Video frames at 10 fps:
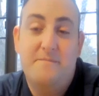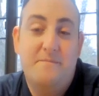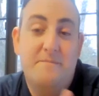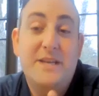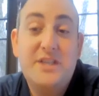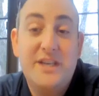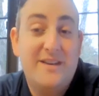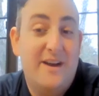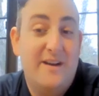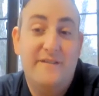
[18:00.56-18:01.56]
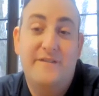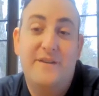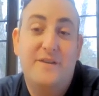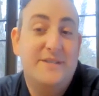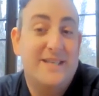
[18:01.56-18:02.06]
mission of
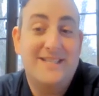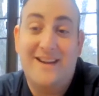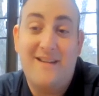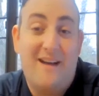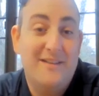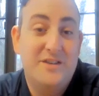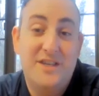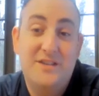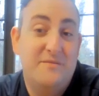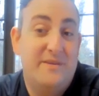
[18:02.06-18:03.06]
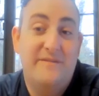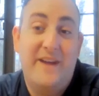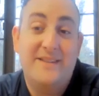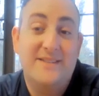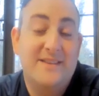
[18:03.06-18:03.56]
using technology to
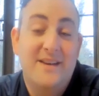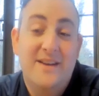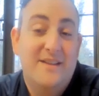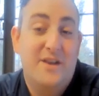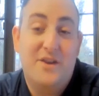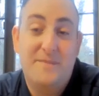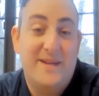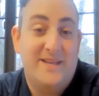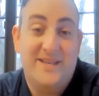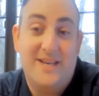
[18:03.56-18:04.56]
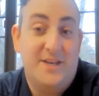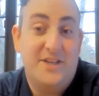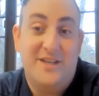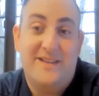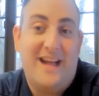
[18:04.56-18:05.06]
advance the human
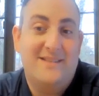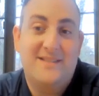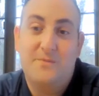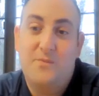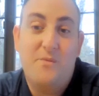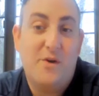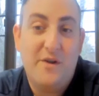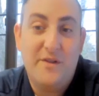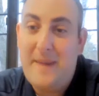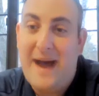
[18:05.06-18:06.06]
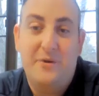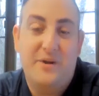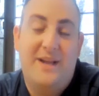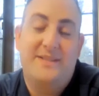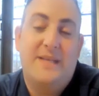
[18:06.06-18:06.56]
condition, and that's what we're all about.
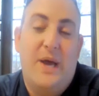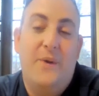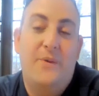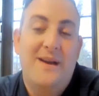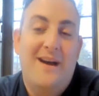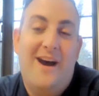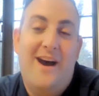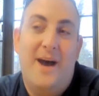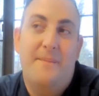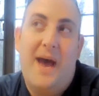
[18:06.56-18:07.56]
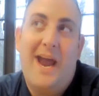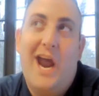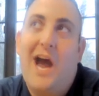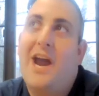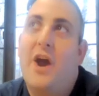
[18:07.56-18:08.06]
And so
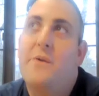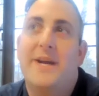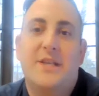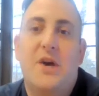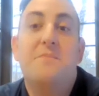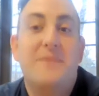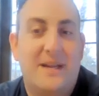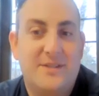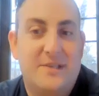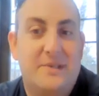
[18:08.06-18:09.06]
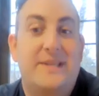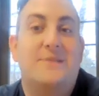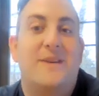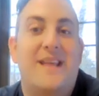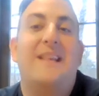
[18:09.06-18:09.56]
I always hope that students,
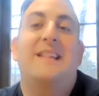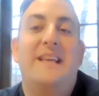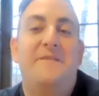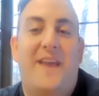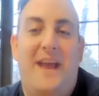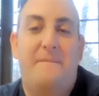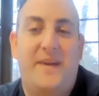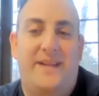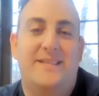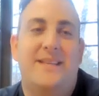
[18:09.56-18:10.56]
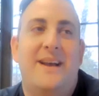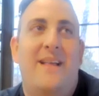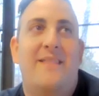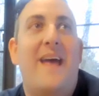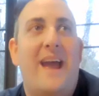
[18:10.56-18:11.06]
when they leave campus,
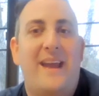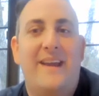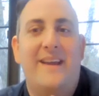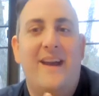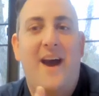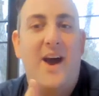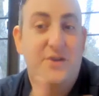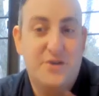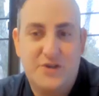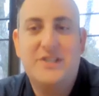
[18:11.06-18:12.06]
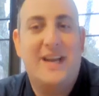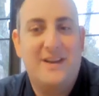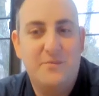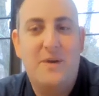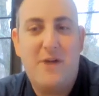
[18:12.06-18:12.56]
they
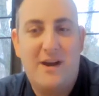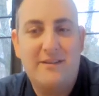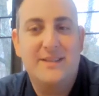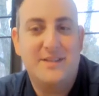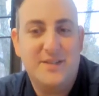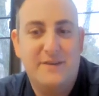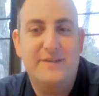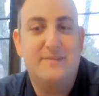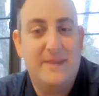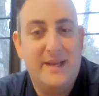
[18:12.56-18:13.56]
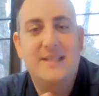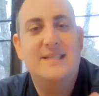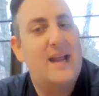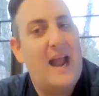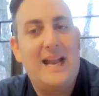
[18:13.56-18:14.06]
understand what progress and service means
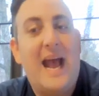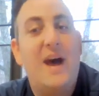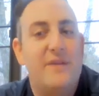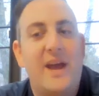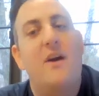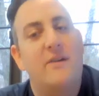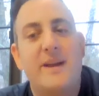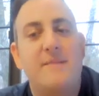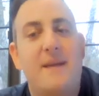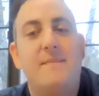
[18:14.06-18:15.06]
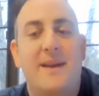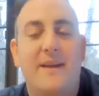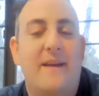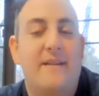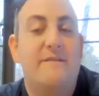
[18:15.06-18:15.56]
and how they already maybe
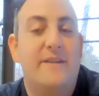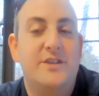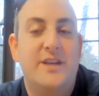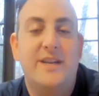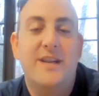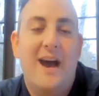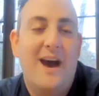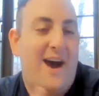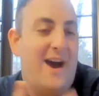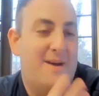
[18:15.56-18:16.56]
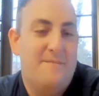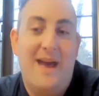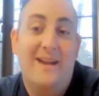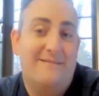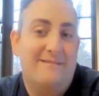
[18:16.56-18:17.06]
envision
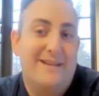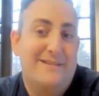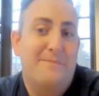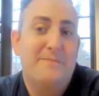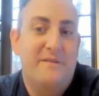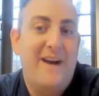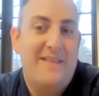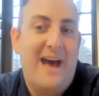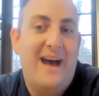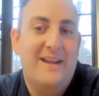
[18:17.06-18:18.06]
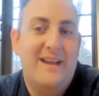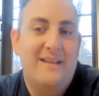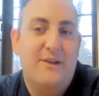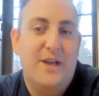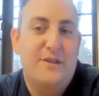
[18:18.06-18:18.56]
and exemplify that
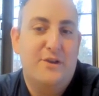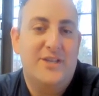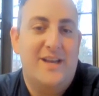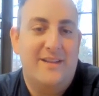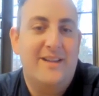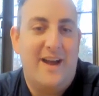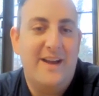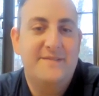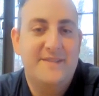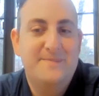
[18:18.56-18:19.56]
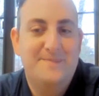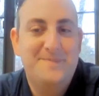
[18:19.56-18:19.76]
in their daily lives.